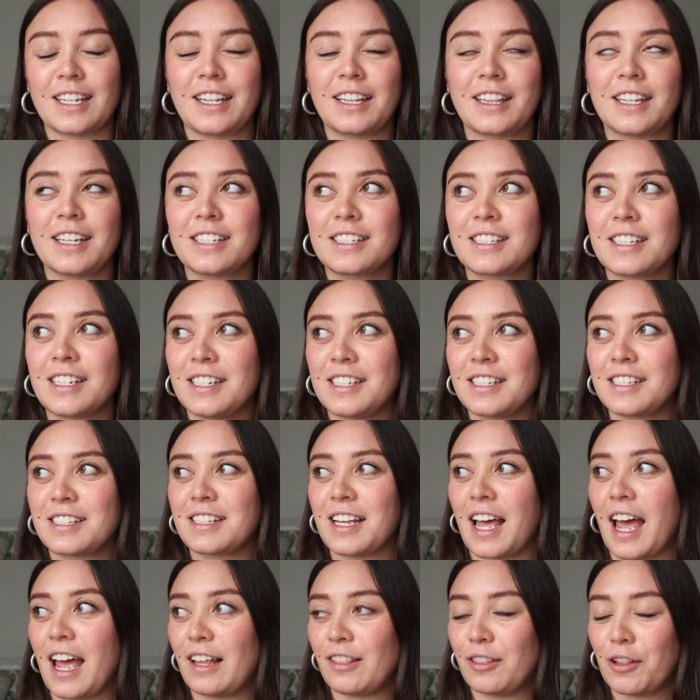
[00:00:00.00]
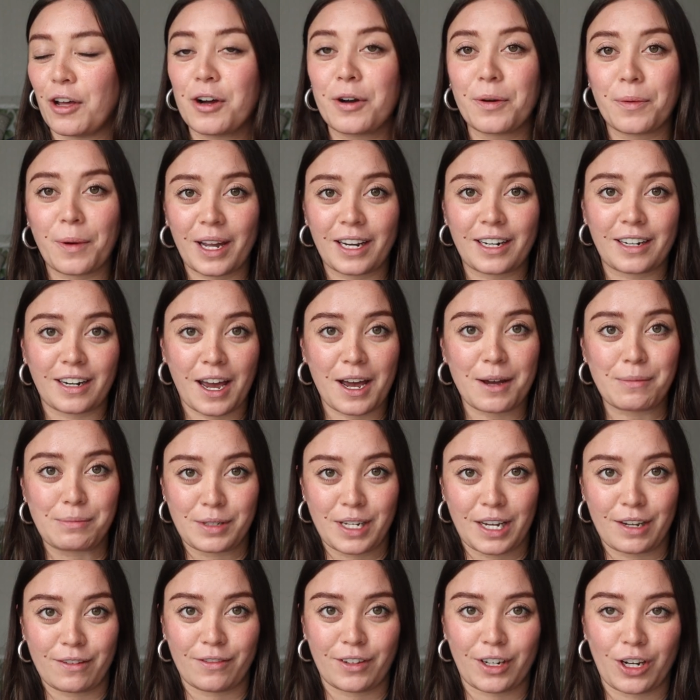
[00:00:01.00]
and this is a long awaited
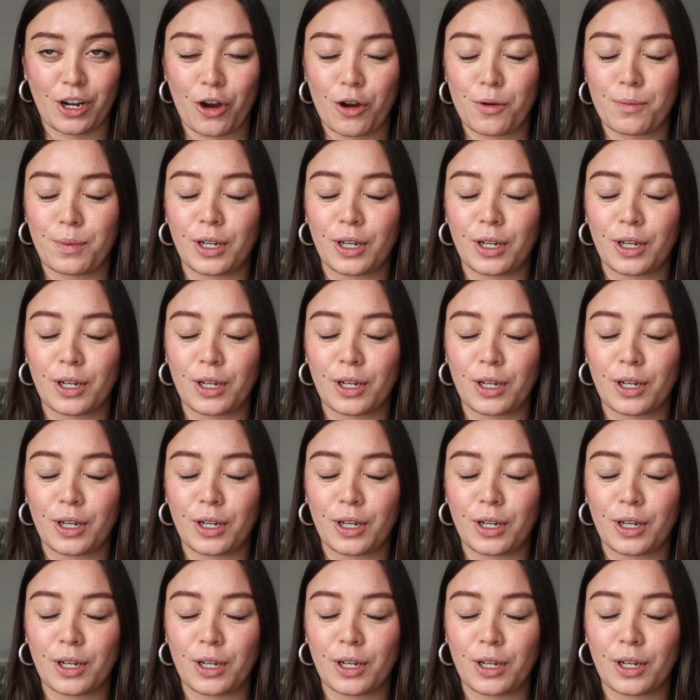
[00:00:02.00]
update video